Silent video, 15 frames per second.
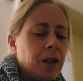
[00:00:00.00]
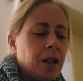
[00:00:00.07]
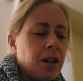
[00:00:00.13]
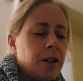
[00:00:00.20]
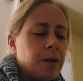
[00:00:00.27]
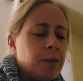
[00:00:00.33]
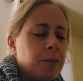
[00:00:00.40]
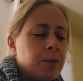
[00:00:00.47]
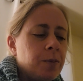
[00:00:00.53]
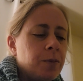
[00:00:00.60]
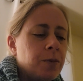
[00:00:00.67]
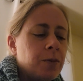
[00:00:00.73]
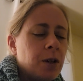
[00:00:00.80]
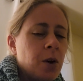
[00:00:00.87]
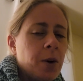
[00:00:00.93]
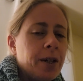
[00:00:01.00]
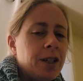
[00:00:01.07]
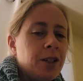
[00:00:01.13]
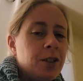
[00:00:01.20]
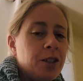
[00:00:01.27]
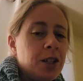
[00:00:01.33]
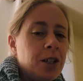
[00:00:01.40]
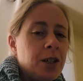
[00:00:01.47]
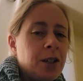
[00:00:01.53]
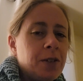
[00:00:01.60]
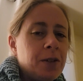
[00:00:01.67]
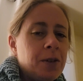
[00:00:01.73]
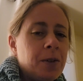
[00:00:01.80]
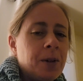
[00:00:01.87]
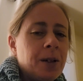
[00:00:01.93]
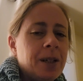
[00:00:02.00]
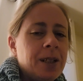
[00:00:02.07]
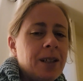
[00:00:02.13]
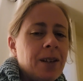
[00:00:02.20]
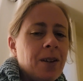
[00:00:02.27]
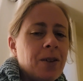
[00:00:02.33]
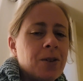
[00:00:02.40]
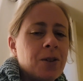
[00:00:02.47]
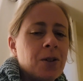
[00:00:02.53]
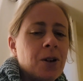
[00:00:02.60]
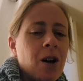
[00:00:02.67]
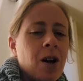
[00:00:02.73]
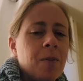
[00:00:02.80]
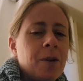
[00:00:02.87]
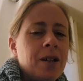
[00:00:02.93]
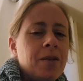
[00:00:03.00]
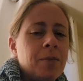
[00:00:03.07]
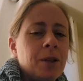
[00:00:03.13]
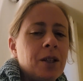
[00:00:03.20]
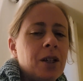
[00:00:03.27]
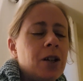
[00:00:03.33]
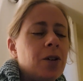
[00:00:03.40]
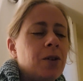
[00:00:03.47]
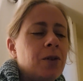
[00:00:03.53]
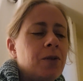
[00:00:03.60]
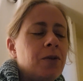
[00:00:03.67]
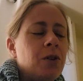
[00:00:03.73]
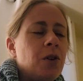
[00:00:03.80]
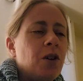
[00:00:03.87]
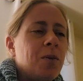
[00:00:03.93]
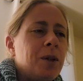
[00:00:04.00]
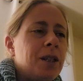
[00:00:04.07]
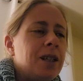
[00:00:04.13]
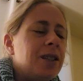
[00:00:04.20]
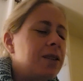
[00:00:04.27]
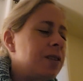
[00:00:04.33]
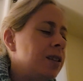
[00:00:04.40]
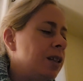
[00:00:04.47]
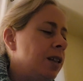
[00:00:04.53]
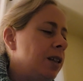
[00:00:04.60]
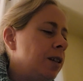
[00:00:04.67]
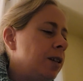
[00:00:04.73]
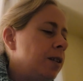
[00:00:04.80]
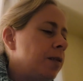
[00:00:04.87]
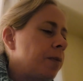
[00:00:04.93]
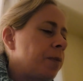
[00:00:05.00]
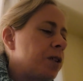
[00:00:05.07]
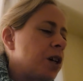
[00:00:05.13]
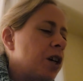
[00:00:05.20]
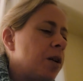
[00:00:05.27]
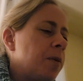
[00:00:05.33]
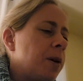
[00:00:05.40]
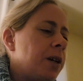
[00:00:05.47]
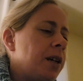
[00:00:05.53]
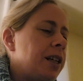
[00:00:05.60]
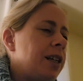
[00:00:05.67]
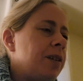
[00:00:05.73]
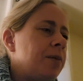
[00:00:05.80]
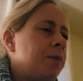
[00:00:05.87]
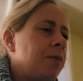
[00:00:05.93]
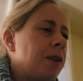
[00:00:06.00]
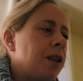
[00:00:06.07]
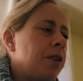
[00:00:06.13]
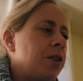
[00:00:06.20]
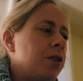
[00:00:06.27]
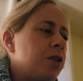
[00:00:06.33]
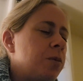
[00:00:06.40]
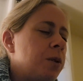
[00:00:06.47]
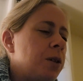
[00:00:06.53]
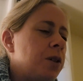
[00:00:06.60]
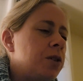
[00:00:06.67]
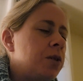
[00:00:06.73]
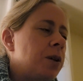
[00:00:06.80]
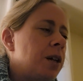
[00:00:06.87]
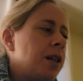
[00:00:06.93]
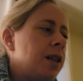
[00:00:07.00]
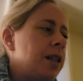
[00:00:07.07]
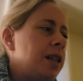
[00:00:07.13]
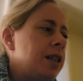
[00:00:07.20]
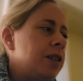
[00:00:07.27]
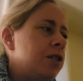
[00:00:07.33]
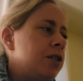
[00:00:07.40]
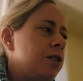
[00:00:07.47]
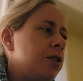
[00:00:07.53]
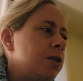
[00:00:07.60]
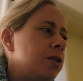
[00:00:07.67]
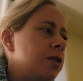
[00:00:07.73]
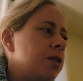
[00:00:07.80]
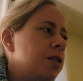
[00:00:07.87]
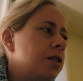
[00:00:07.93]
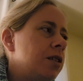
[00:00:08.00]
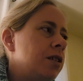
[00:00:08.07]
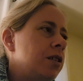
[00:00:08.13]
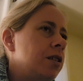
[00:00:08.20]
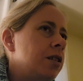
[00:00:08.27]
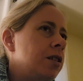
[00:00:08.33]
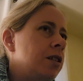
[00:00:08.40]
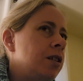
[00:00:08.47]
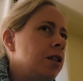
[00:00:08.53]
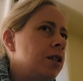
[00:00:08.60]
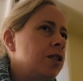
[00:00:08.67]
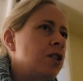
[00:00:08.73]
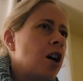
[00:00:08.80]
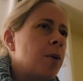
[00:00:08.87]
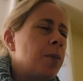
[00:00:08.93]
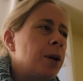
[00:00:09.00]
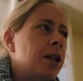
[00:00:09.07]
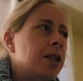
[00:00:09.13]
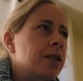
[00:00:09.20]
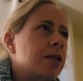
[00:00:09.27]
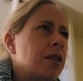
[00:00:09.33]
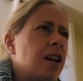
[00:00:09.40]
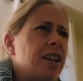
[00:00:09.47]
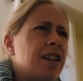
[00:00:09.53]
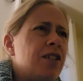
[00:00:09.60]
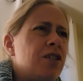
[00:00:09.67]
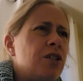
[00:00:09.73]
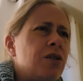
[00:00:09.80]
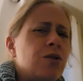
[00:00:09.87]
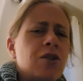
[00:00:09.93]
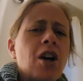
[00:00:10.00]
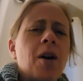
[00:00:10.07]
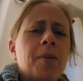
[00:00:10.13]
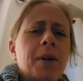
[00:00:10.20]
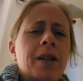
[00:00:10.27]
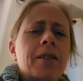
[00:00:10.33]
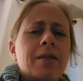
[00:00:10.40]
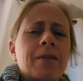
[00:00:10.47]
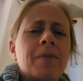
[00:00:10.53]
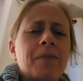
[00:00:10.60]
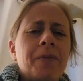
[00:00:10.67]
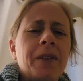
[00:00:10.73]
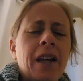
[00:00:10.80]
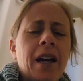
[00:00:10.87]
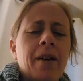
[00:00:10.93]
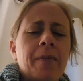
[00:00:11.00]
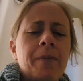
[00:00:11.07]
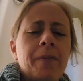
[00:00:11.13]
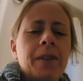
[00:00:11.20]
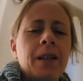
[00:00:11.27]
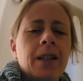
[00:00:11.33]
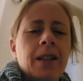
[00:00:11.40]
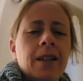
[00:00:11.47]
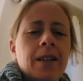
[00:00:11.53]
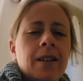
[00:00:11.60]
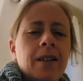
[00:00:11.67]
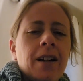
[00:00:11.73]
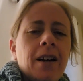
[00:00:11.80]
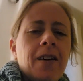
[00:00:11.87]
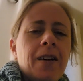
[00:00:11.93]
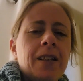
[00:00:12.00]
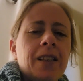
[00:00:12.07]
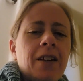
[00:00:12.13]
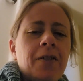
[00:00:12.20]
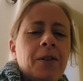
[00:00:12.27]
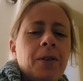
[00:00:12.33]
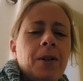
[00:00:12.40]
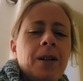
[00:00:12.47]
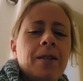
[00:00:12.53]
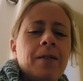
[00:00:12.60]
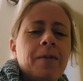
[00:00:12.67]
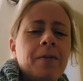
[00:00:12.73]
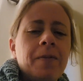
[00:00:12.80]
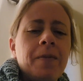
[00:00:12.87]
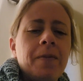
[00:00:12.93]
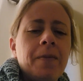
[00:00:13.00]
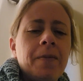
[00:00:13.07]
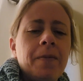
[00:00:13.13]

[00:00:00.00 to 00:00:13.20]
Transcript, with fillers: Um, go ahead and share it if you want, and also comment below if you want me to talk about any other spirituality issues, topics, not issues, topics. Yeah. All right, love you all.